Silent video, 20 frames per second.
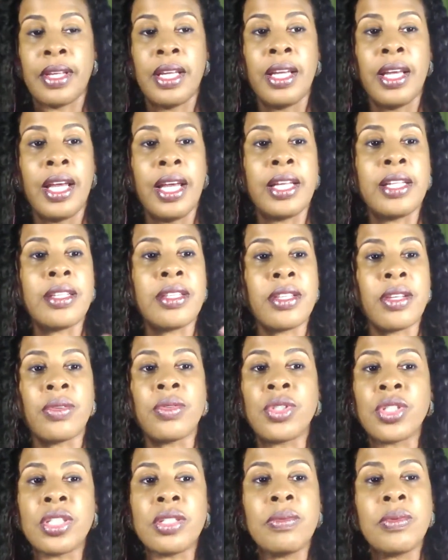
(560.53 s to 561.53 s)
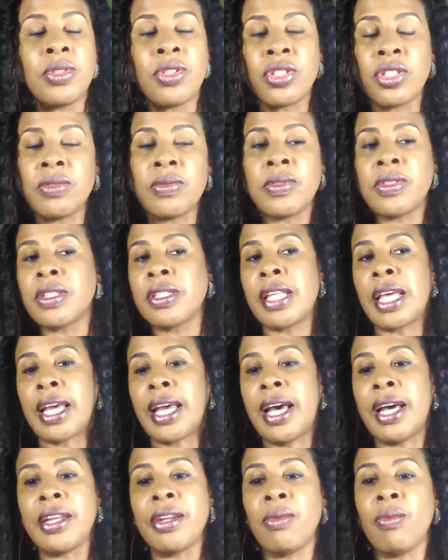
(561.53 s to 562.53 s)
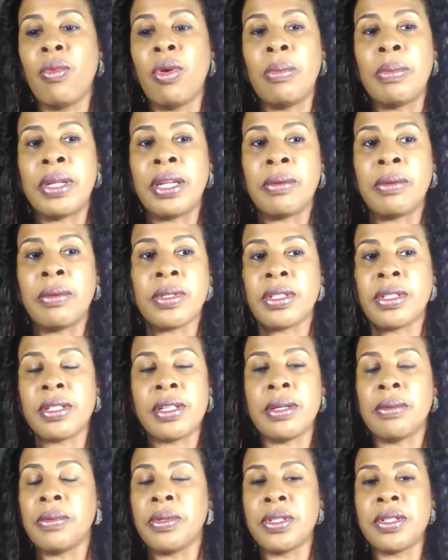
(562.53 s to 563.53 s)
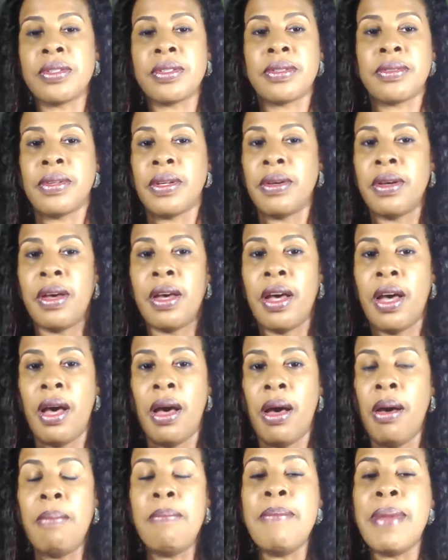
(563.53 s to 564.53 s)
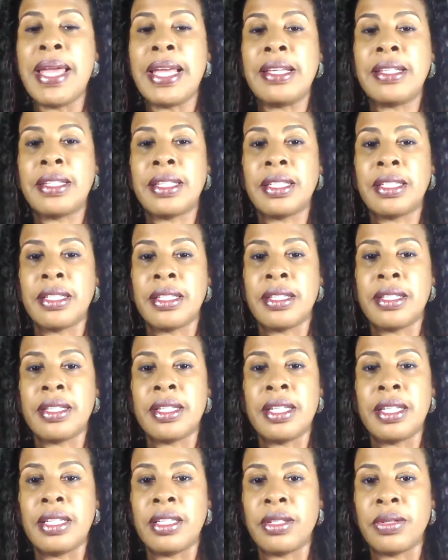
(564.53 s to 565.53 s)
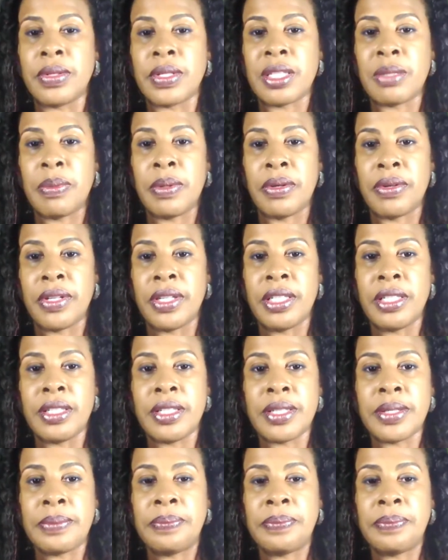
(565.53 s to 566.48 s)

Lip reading: And so she was just that kind of woman. It was amazing to see and to experience.